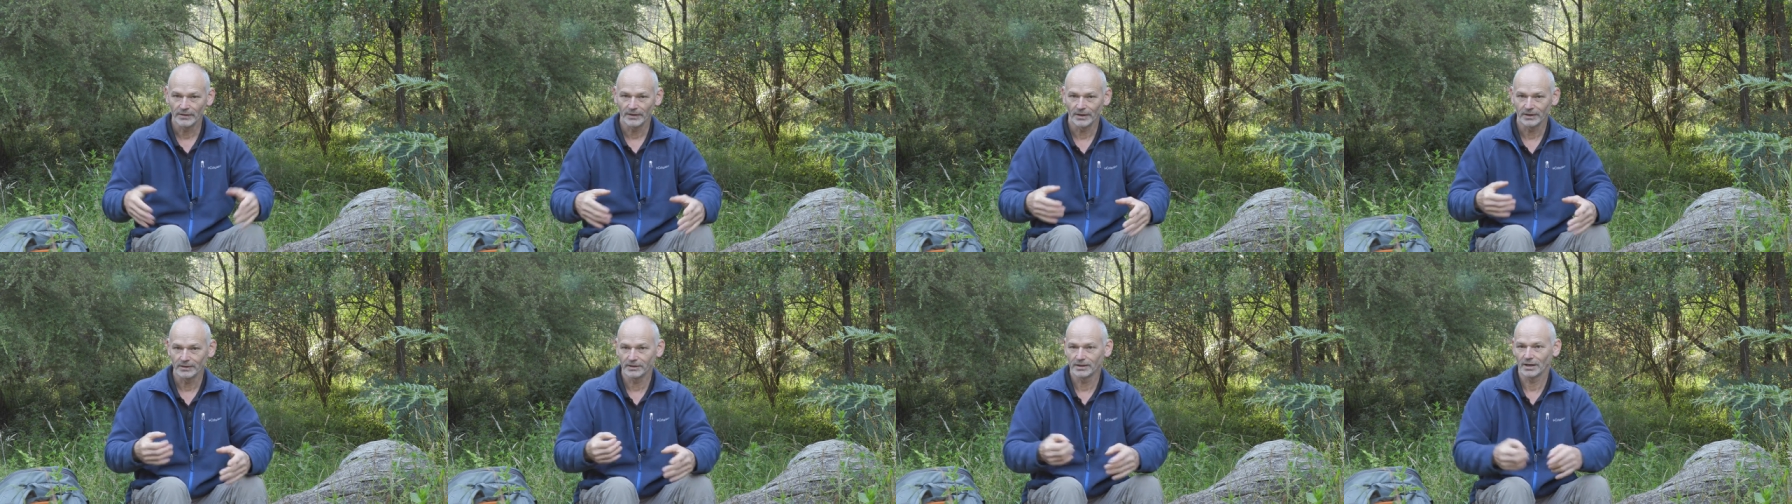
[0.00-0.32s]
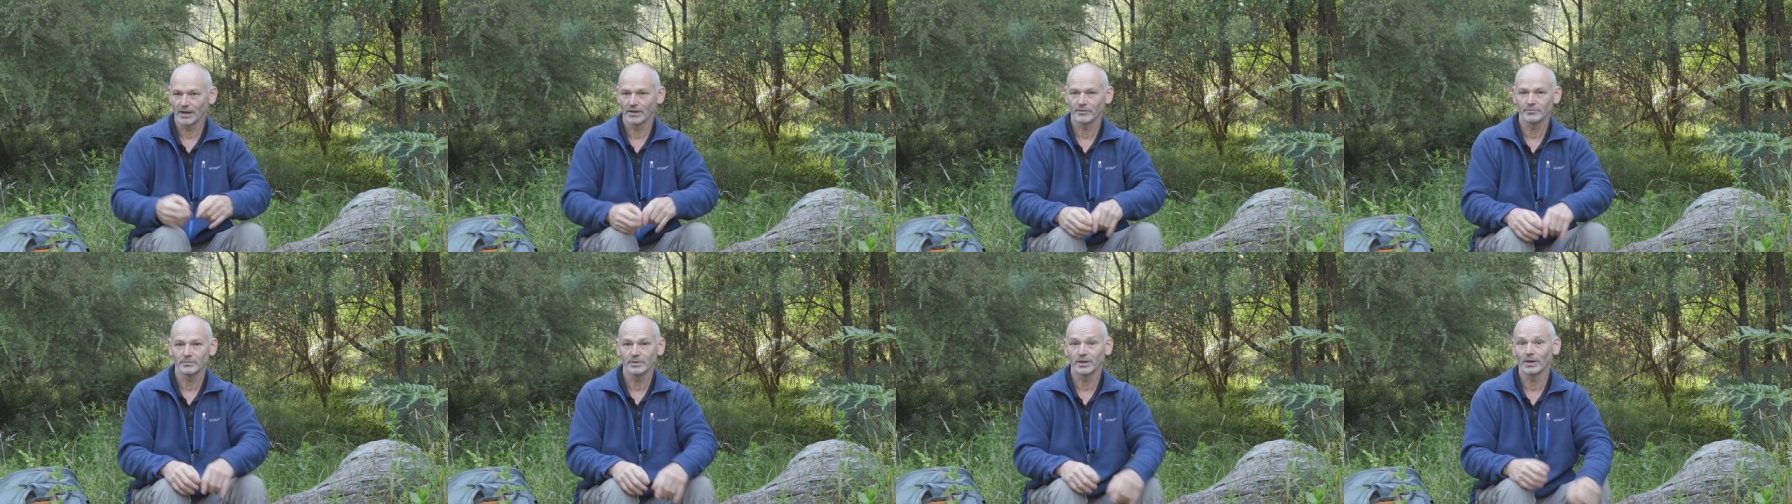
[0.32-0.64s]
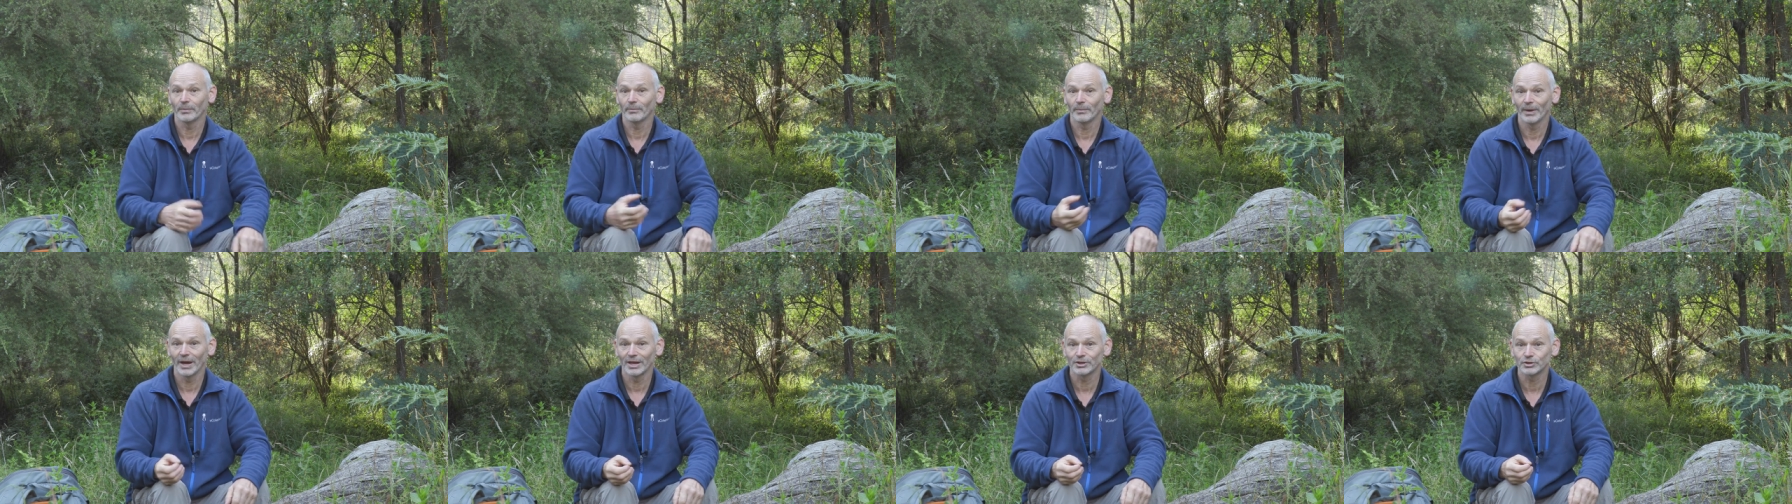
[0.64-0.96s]
They gave
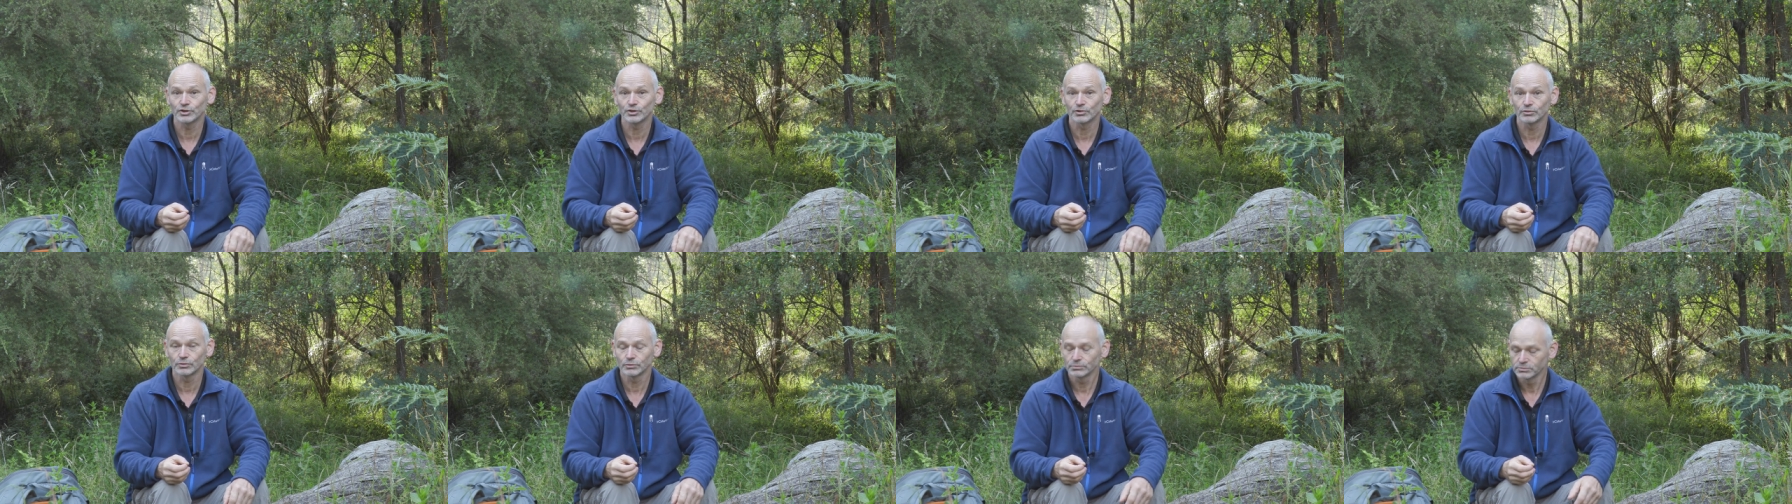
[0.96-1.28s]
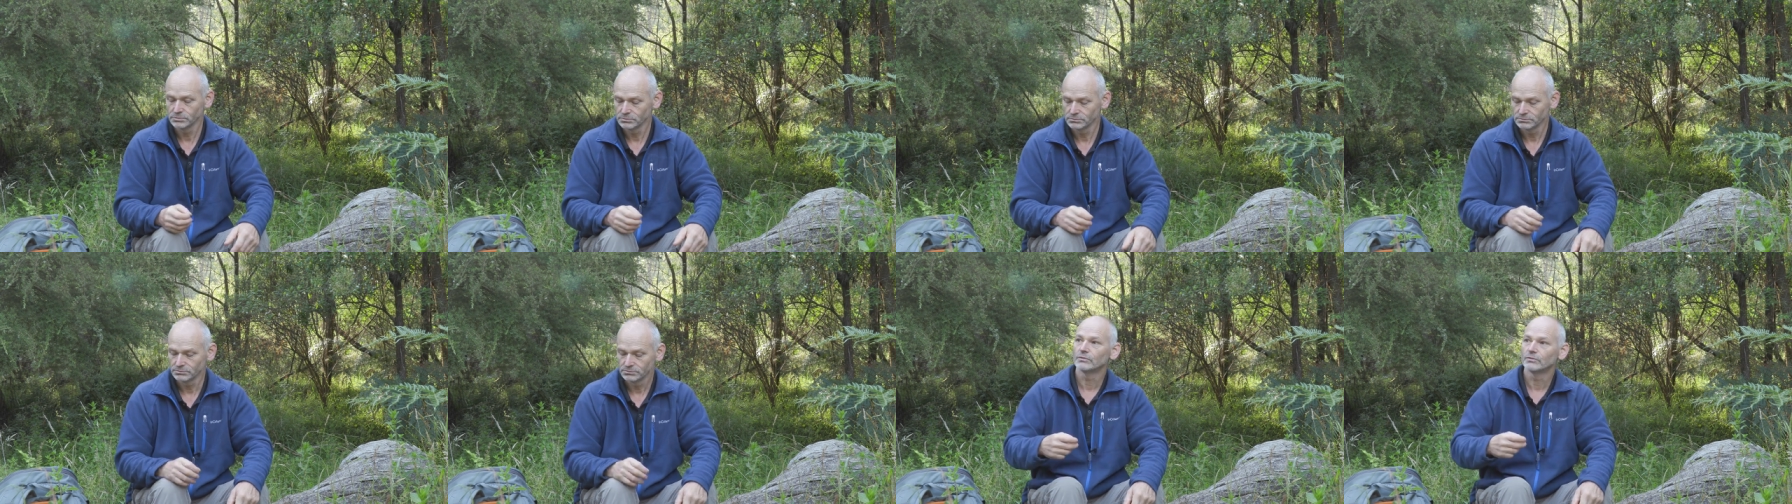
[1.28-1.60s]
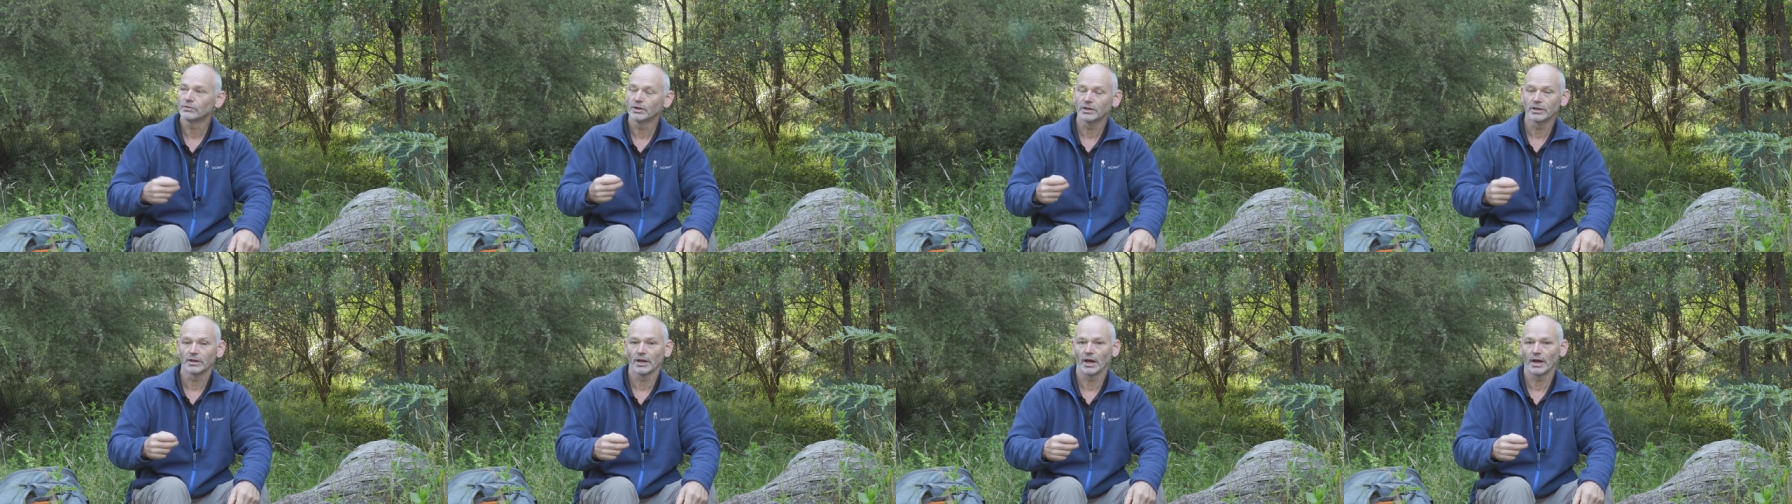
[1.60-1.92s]
me a patch tool,
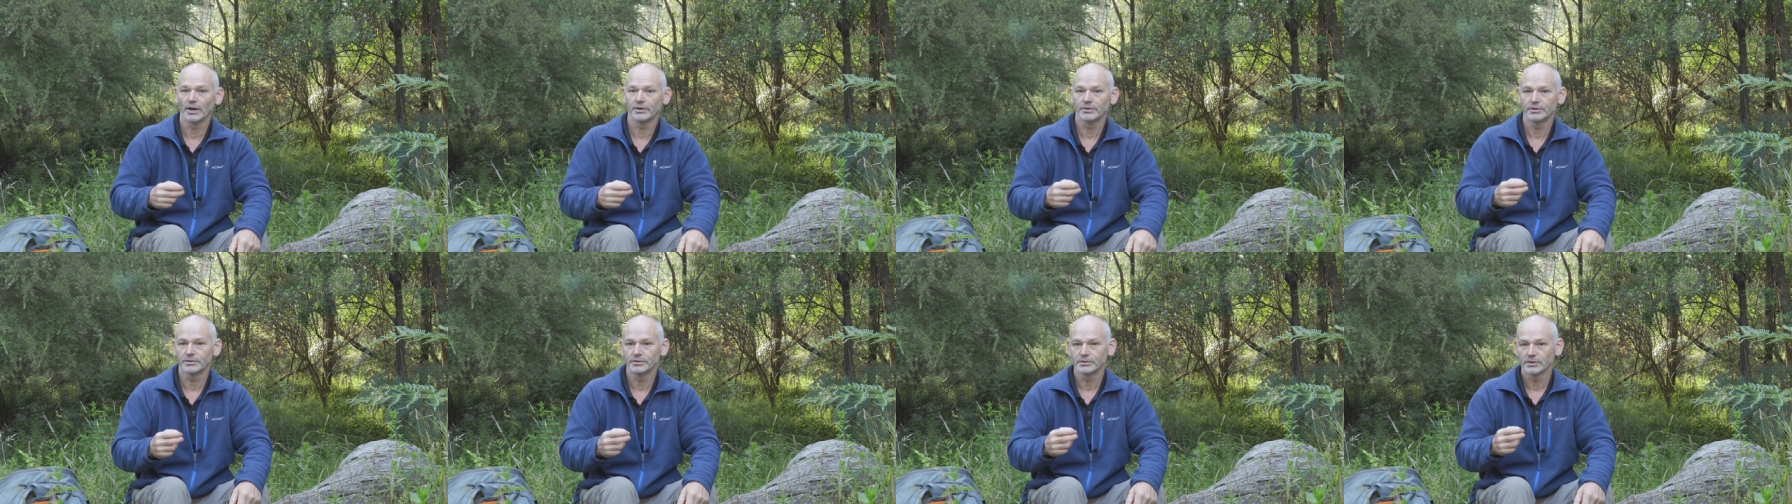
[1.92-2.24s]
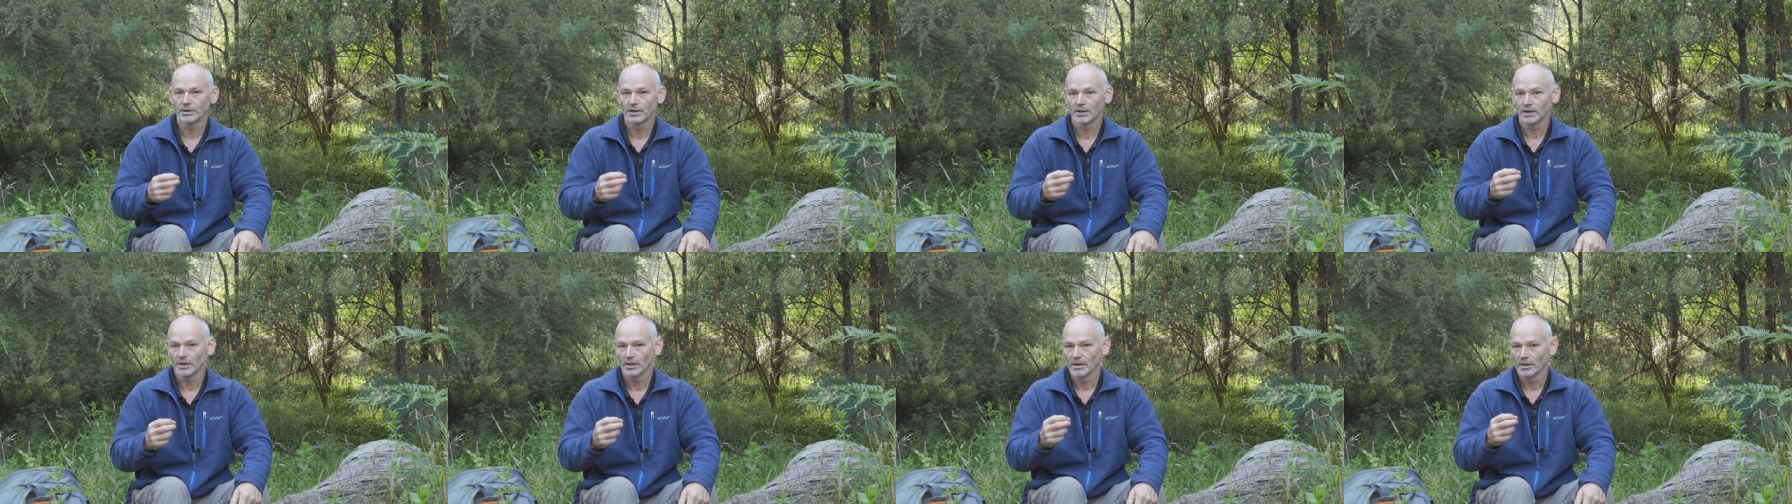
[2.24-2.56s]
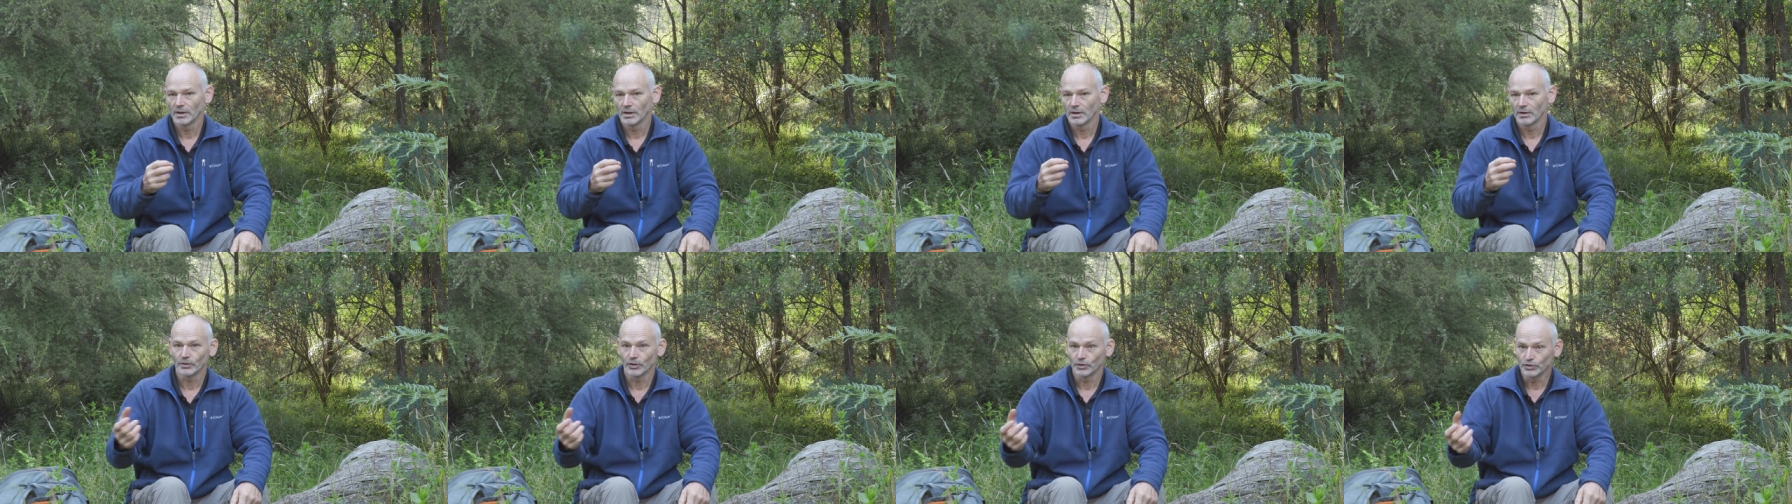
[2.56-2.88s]
reloaded
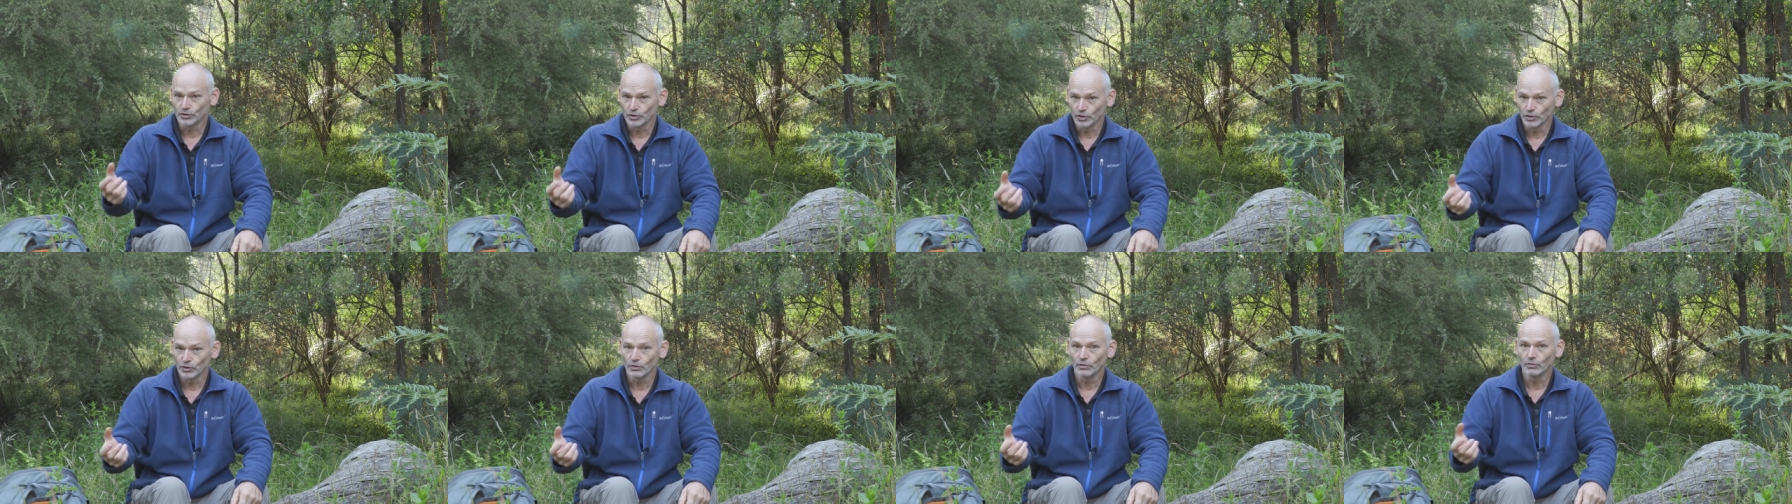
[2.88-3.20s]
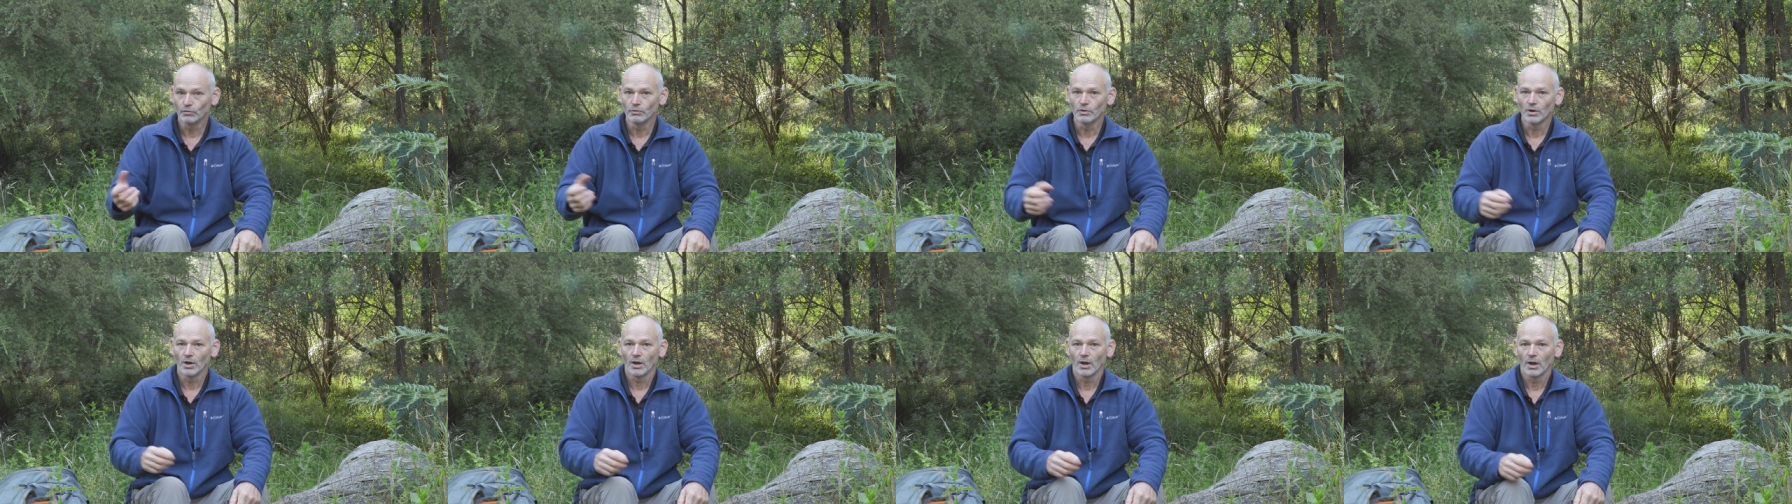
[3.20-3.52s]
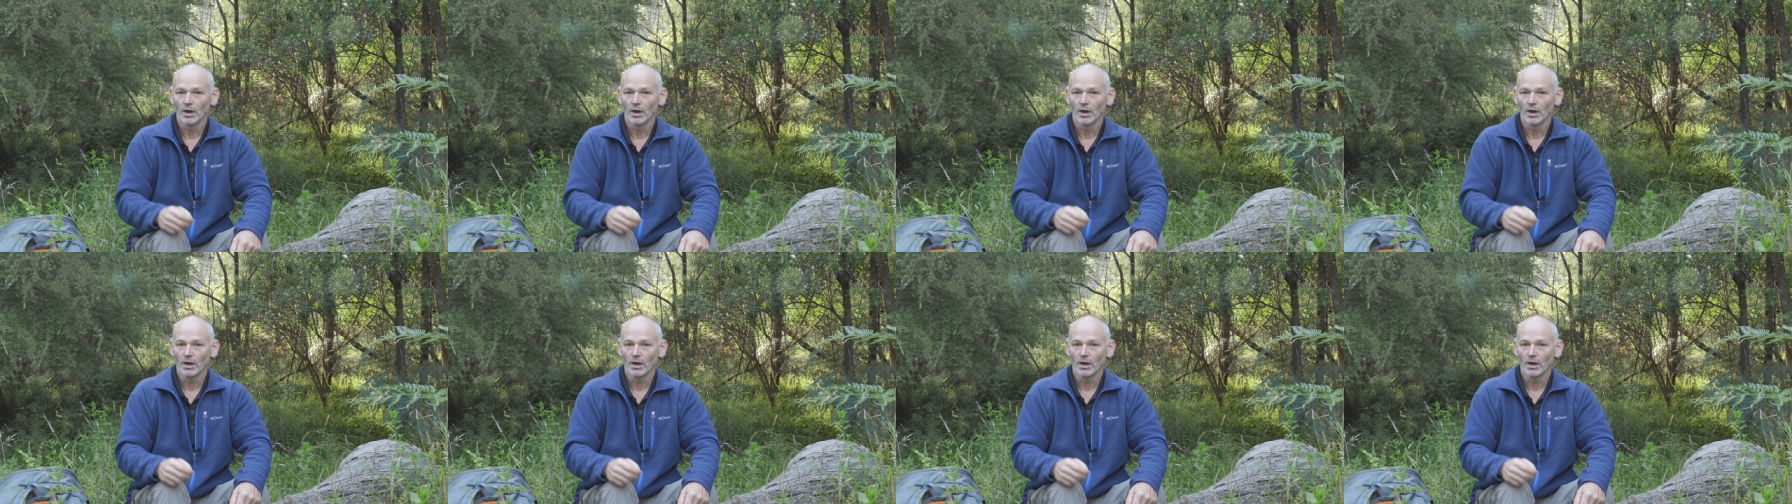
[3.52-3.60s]
the new